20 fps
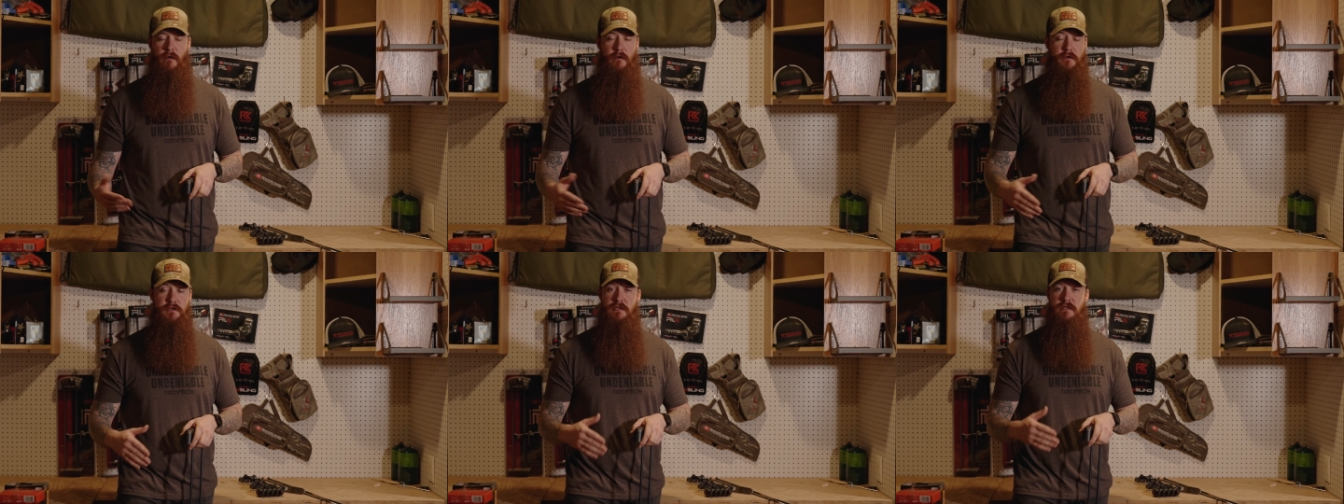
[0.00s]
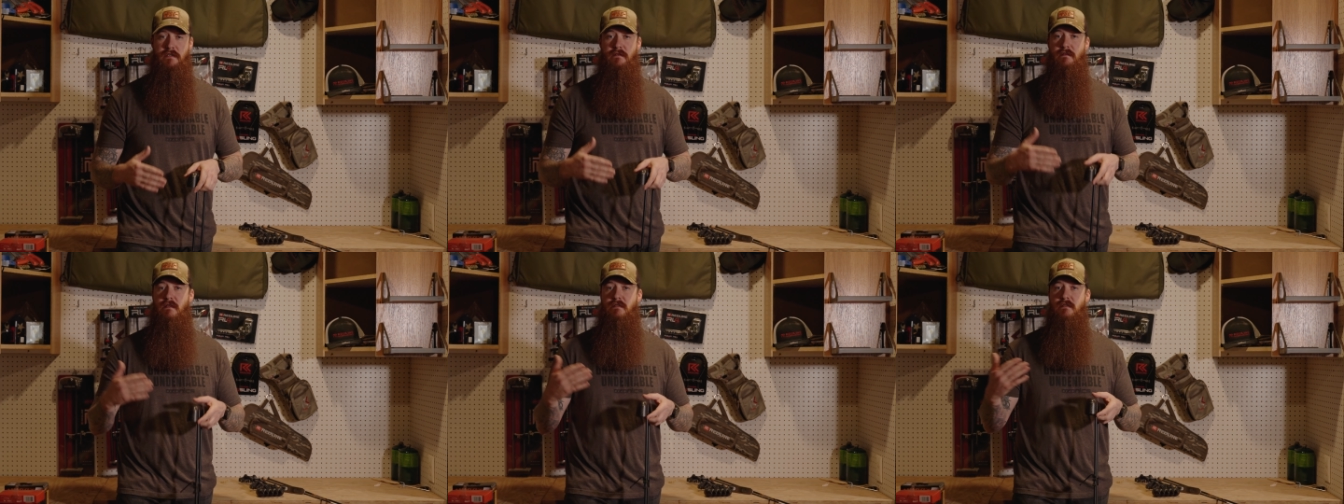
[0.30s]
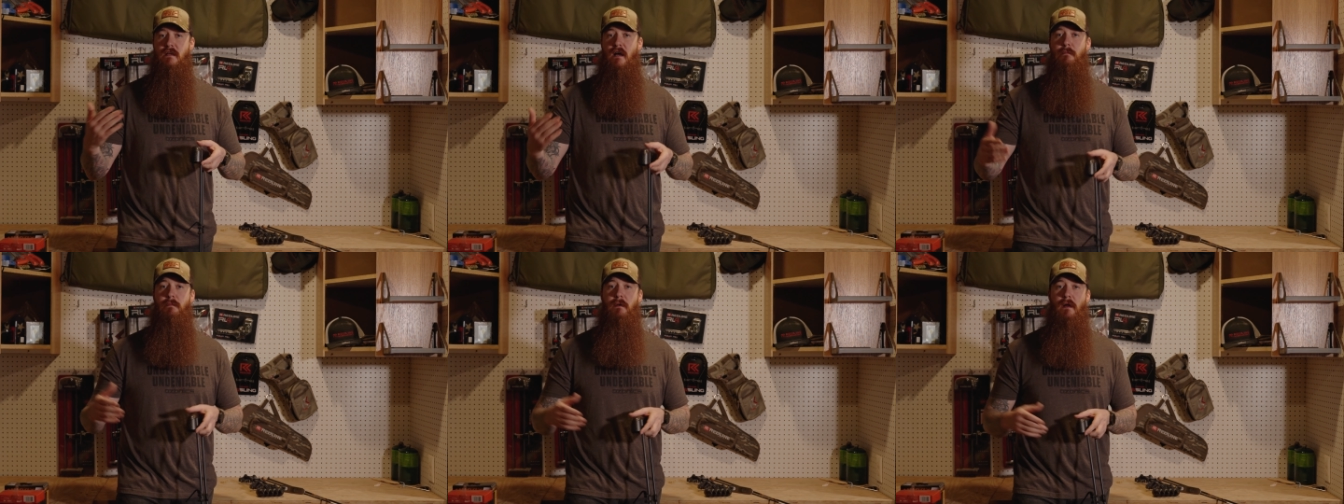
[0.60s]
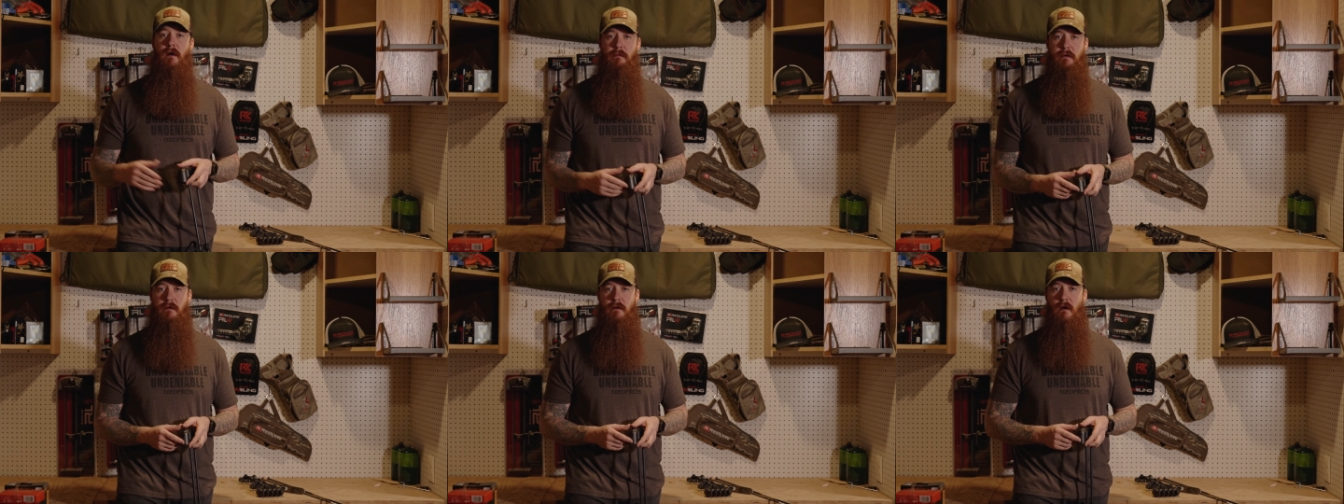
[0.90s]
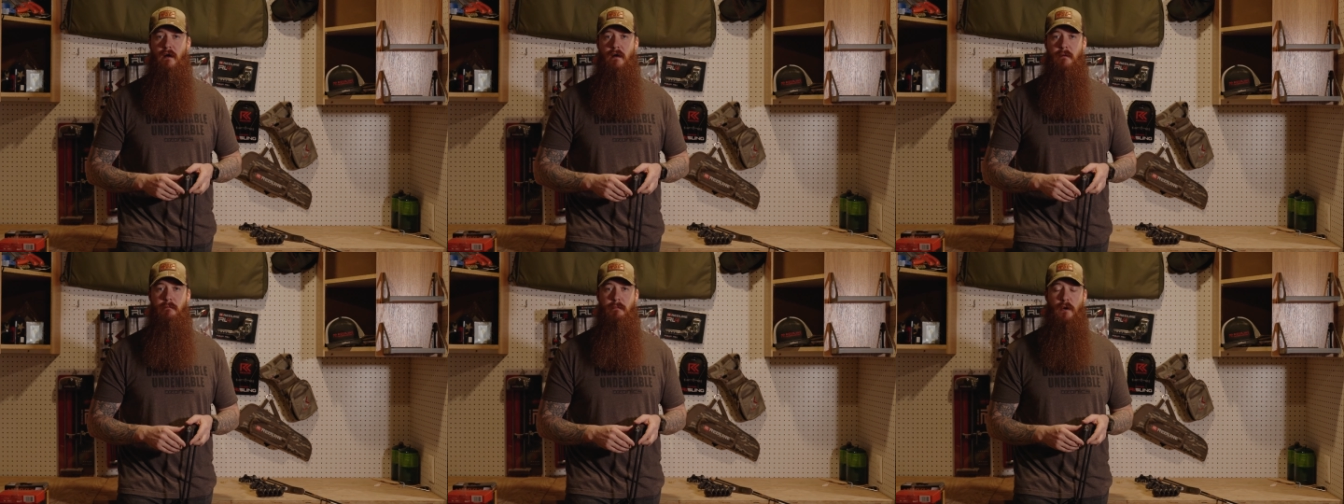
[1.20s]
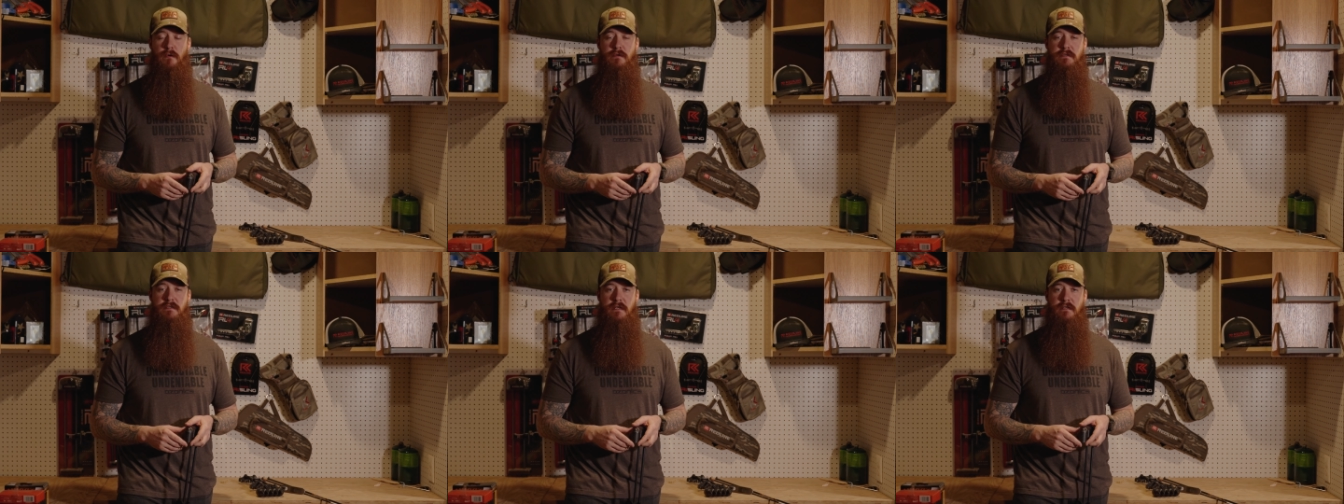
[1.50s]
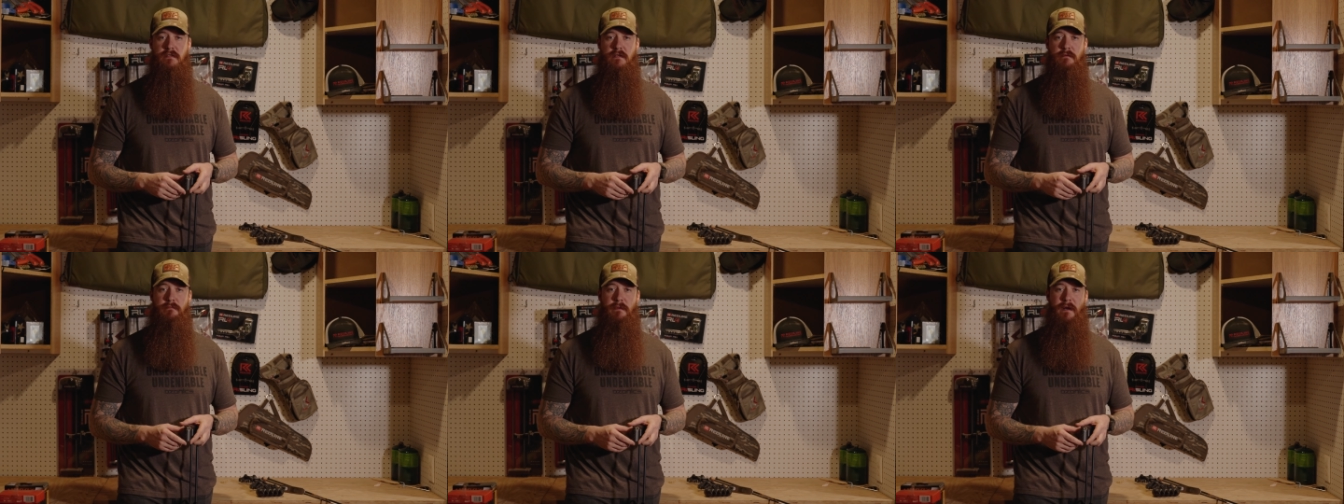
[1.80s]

or just this upcoming bow season.